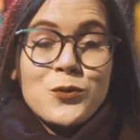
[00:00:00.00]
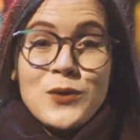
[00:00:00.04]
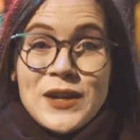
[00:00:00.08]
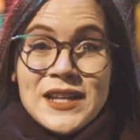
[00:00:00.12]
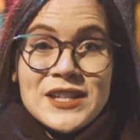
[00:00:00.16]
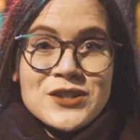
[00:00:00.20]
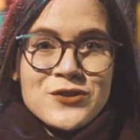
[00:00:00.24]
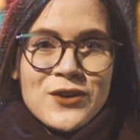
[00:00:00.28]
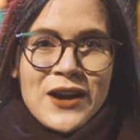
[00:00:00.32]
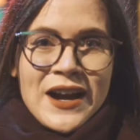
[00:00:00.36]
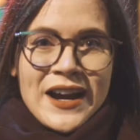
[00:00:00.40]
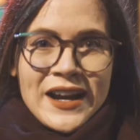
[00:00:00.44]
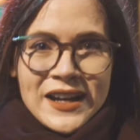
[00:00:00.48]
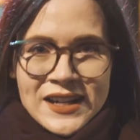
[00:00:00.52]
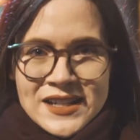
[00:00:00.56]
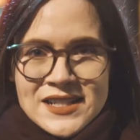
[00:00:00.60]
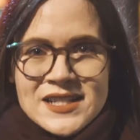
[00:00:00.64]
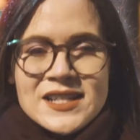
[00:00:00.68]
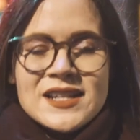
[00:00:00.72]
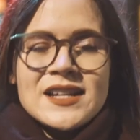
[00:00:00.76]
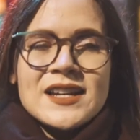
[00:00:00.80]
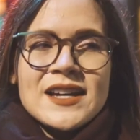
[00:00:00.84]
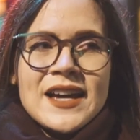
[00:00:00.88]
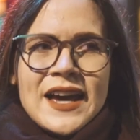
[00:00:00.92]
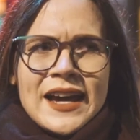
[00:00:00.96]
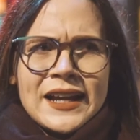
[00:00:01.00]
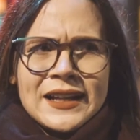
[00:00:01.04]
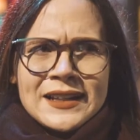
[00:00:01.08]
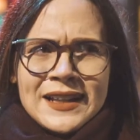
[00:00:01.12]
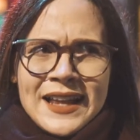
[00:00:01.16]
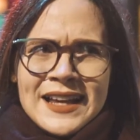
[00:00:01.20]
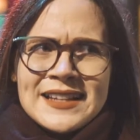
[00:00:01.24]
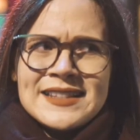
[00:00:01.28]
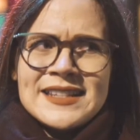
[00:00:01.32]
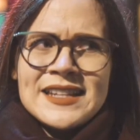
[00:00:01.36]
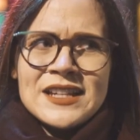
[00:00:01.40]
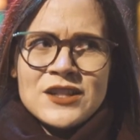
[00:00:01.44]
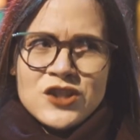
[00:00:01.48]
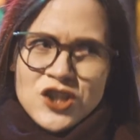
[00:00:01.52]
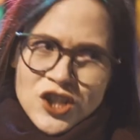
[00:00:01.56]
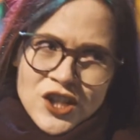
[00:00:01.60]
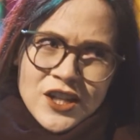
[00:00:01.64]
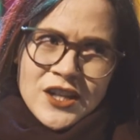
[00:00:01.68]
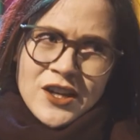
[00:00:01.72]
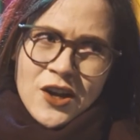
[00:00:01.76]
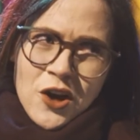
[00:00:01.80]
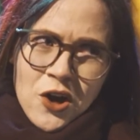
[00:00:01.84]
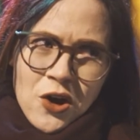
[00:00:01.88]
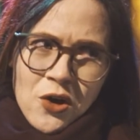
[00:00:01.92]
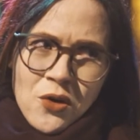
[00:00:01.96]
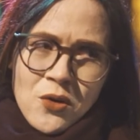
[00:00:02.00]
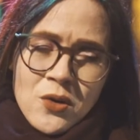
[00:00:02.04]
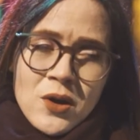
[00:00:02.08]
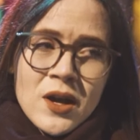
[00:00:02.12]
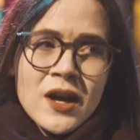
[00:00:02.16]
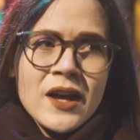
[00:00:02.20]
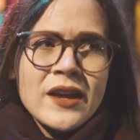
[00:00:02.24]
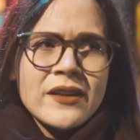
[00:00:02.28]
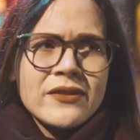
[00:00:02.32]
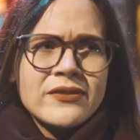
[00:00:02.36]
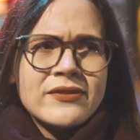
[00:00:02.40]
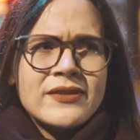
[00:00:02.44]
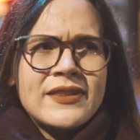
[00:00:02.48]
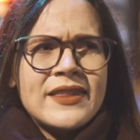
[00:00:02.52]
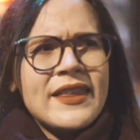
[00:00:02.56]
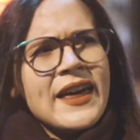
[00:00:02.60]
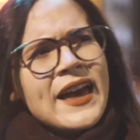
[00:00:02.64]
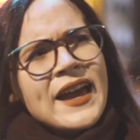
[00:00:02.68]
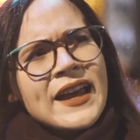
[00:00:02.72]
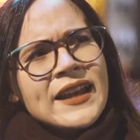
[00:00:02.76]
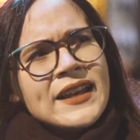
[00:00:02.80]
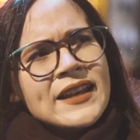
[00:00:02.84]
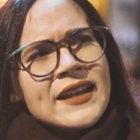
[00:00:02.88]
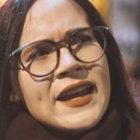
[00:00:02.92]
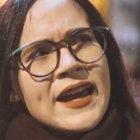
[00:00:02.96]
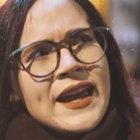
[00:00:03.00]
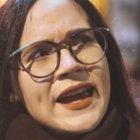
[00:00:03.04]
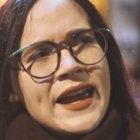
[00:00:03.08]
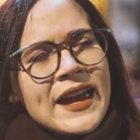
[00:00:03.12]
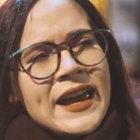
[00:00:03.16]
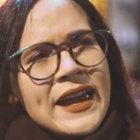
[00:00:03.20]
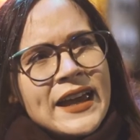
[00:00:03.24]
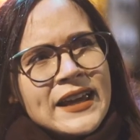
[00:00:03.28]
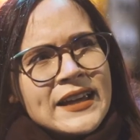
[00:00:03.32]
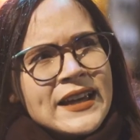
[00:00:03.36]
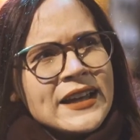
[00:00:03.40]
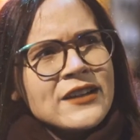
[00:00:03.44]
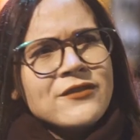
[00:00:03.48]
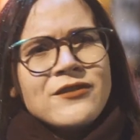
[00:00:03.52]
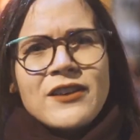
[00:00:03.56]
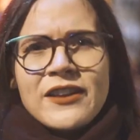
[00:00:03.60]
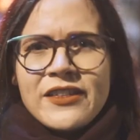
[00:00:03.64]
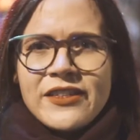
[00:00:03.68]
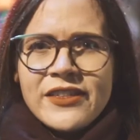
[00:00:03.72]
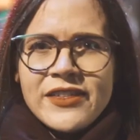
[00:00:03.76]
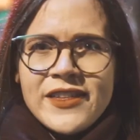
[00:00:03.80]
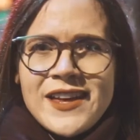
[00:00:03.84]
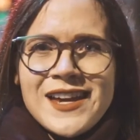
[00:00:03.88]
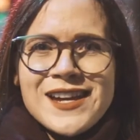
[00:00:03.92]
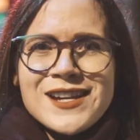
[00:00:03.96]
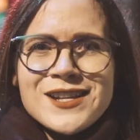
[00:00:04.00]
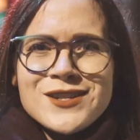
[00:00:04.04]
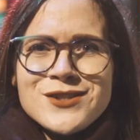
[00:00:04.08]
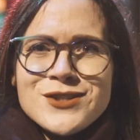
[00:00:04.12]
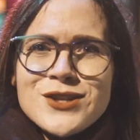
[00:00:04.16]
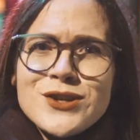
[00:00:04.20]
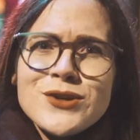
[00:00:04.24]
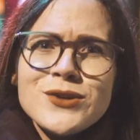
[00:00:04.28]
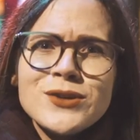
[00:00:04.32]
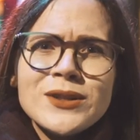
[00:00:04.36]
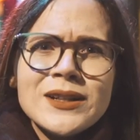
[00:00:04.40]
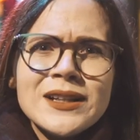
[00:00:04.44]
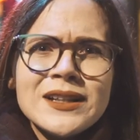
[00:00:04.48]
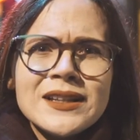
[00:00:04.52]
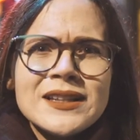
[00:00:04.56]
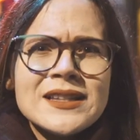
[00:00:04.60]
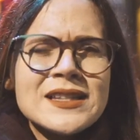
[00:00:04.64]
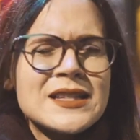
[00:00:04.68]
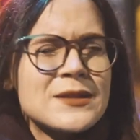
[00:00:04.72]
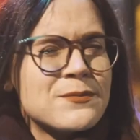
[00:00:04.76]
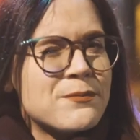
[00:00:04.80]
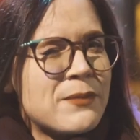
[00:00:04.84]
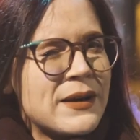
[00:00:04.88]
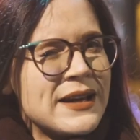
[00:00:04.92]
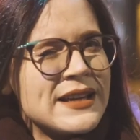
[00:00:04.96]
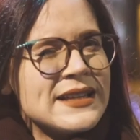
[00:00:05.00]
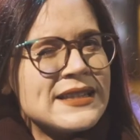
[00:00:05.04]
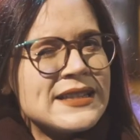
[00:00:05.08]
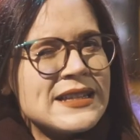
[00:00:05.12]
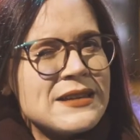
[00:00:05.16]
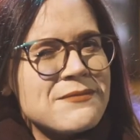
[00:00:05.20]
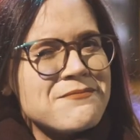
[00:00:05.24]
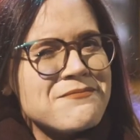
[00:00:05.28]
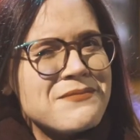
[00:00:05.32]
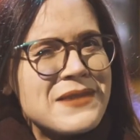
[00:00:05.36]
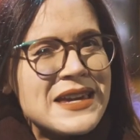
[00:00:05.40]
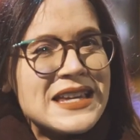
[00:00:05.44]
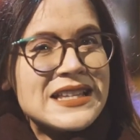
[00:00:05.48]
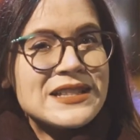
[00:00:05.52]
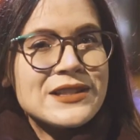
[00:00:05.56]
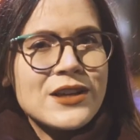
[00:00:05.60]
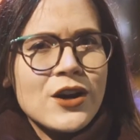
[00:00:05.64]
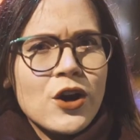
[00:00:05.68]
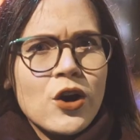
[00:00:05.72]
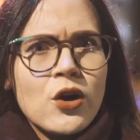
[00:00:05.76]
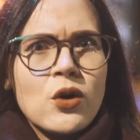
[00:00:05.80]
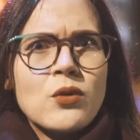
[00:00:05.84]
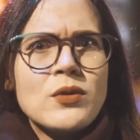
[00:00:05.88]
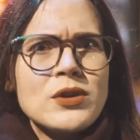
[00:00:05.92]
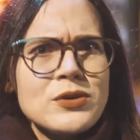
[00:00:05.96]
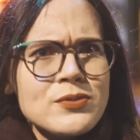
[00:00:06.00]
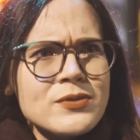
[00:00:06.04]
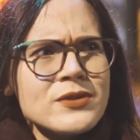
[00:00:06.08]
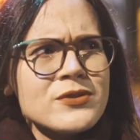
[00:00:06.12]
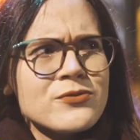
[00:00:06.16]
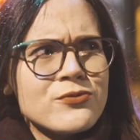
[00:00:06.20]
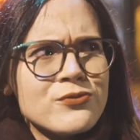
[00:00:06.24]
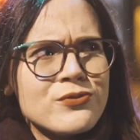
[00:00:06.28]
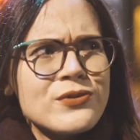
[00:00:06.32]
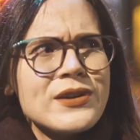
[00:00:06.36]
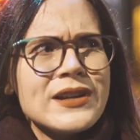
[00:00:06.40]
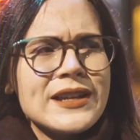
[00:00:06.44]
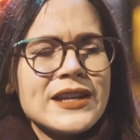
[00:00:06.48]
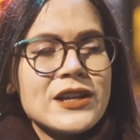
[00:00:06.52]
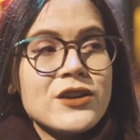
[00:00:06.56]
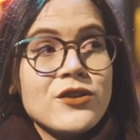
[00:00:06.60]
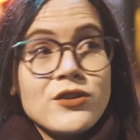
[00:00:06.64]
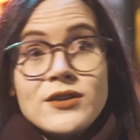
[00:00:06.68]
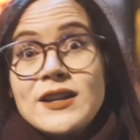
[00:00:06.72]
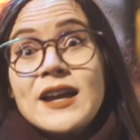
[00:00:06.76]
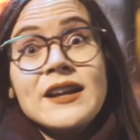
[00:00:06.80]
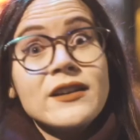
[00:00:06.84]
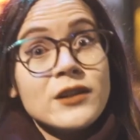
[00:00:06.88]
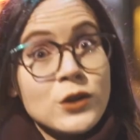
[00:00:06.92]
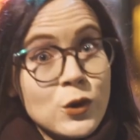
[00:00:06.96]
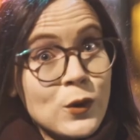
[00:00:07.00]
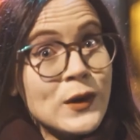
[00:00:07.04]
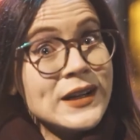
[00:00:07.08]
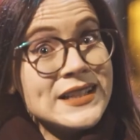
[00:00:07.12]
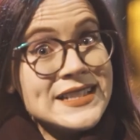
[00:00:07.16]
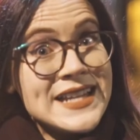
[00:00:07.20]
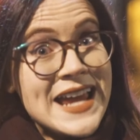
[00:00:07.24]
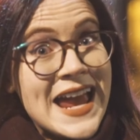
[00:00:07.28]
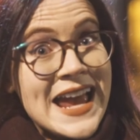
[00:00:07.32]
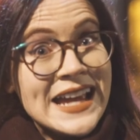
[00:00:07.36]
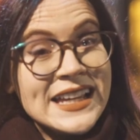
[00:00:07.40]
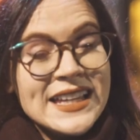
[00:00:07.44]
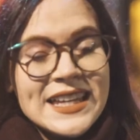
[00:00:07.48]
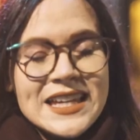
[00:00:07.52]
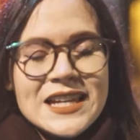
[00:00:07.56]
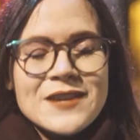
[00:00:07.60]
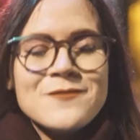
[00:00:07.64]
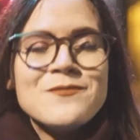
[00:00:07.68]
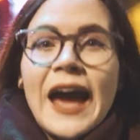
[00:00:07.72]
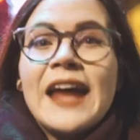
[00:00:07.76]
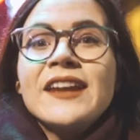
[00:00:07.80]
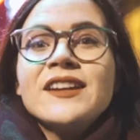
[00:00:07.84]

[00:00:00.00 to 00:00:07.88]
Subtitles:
We tried a classic KIOU, then a kind of a thick noodled spicy miso, which was really good and quite tangy.